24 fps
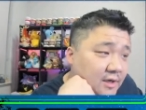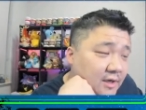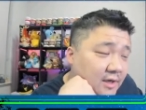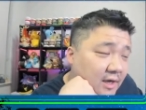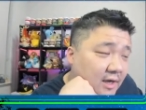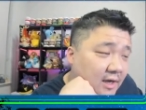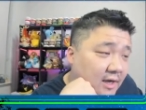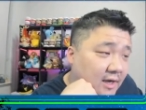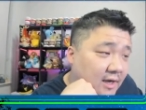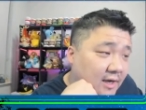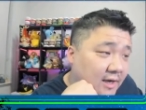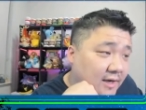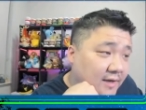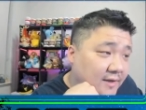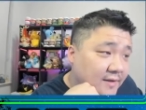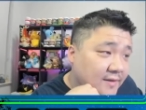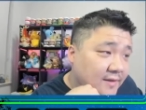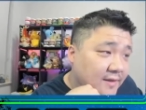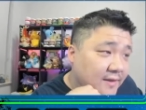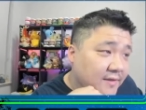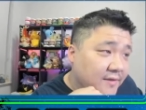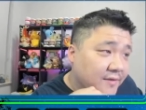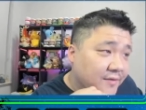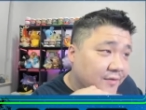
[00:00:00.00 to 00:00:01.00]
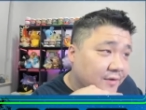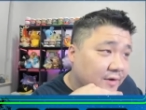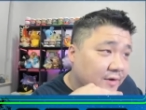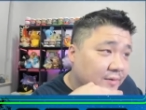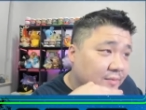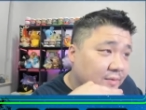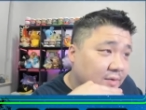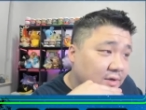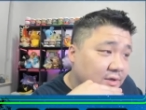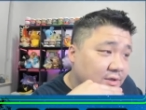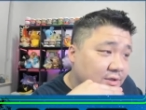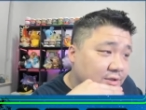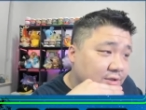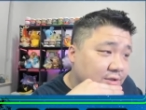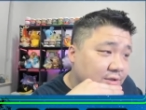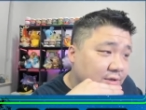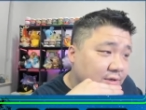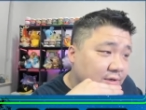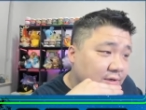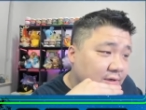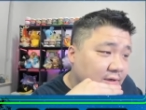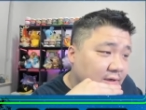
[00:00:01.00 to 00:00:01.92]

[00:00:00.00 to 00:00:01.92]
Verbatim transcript: uh, than the thunder punch,